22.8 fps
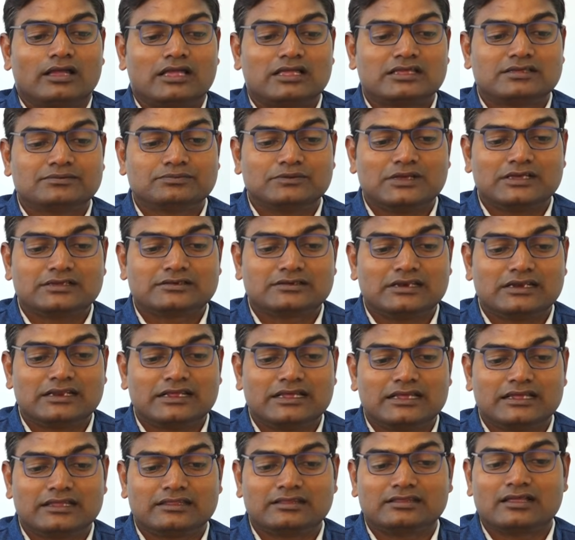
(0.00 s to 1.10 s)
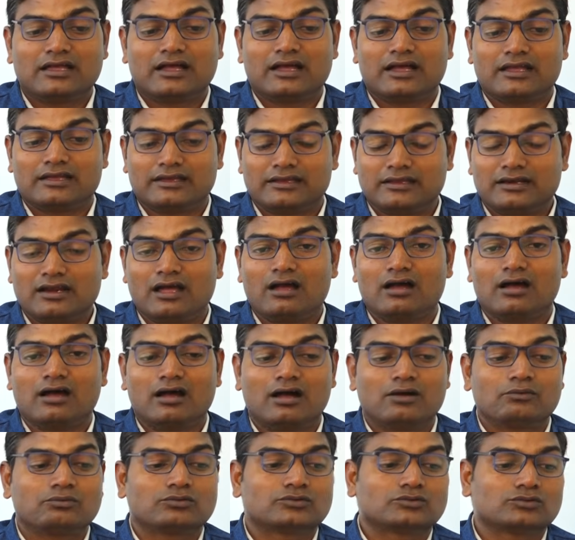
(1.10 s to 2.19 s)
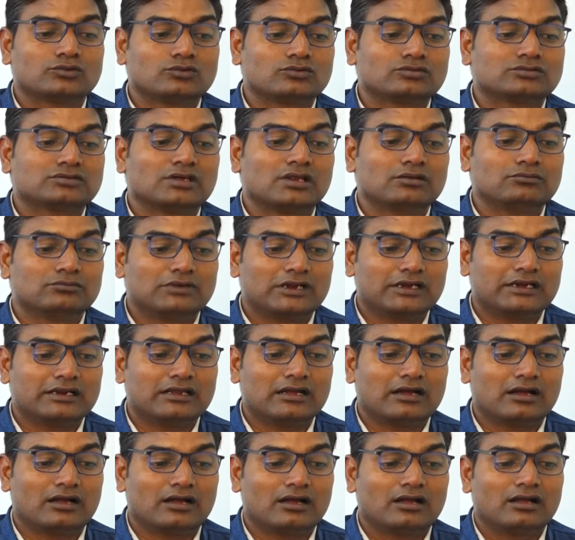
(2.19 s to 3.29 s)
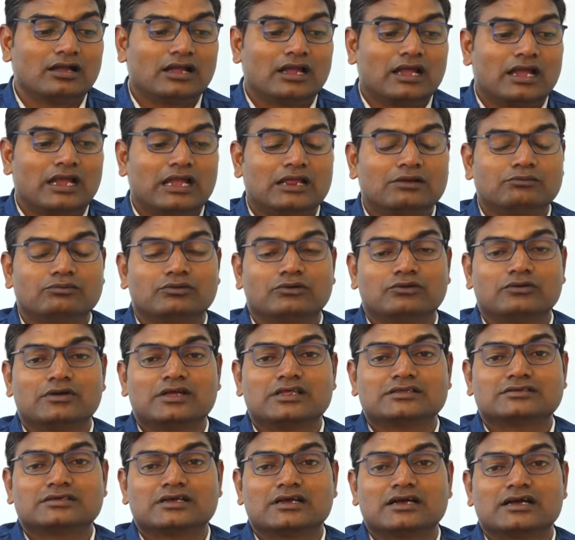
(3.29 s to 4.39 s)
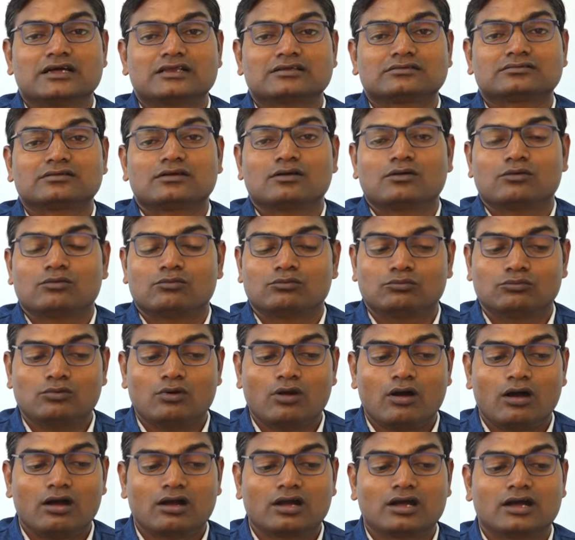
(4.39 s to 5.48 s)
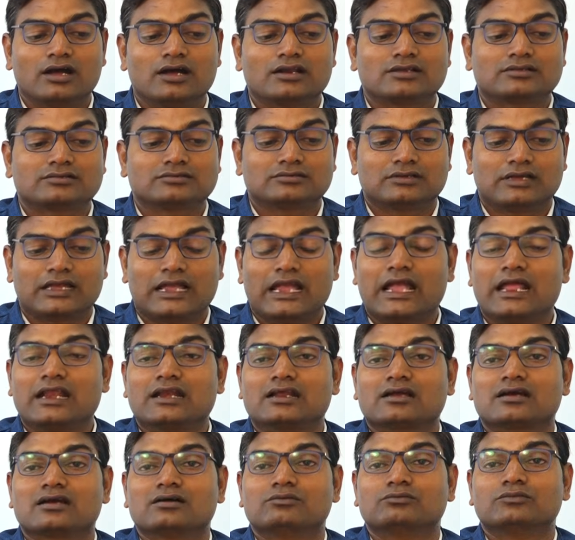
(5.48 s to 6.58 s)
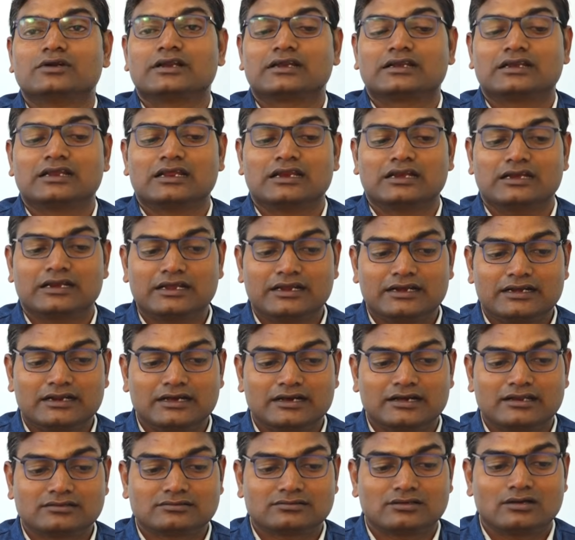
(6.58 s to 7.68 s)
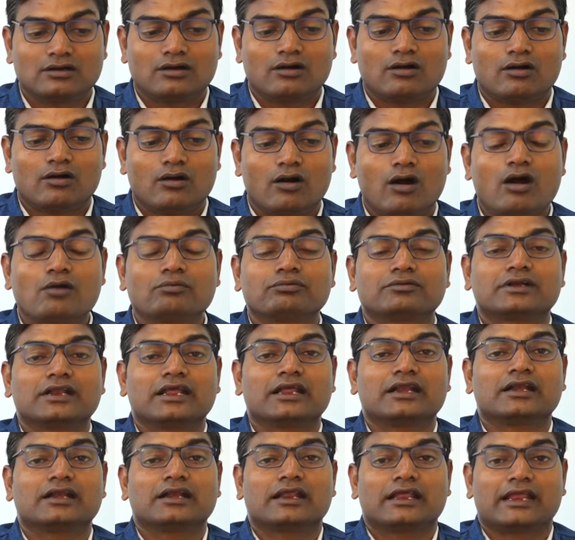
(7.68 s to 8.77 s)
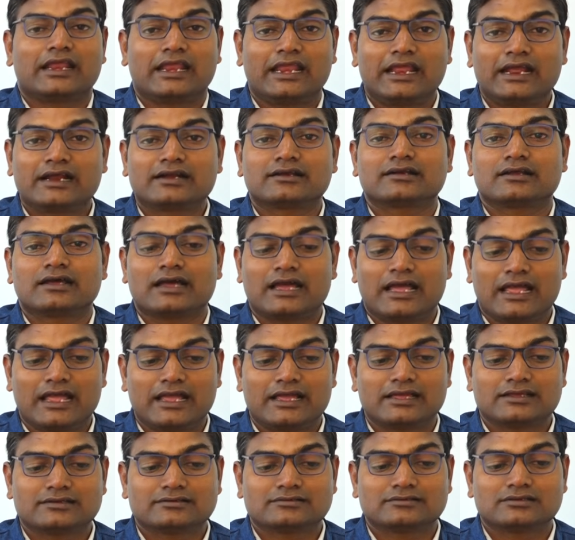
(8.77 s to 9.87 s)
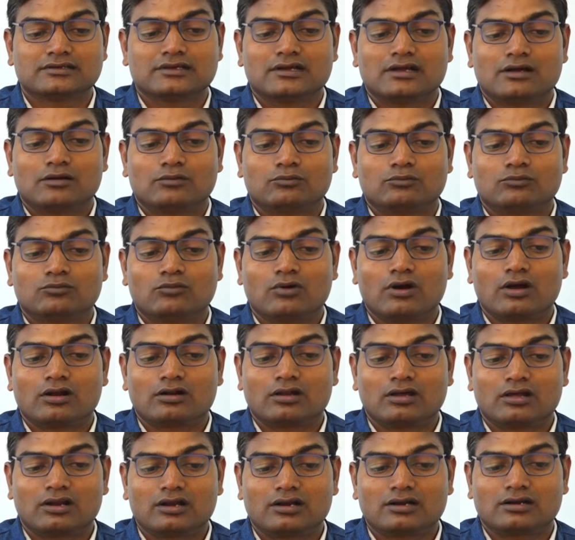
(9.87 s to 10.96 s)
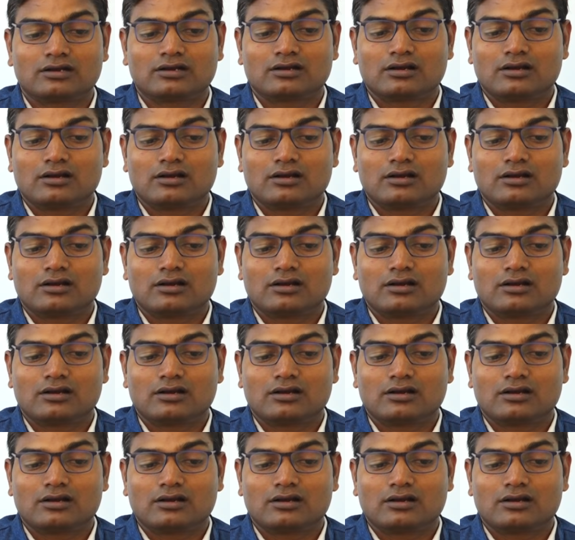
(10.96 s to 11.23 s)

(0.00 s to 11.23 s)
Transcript: especially in the era of social media. Influencers, bloggers, and community leaders often act as modern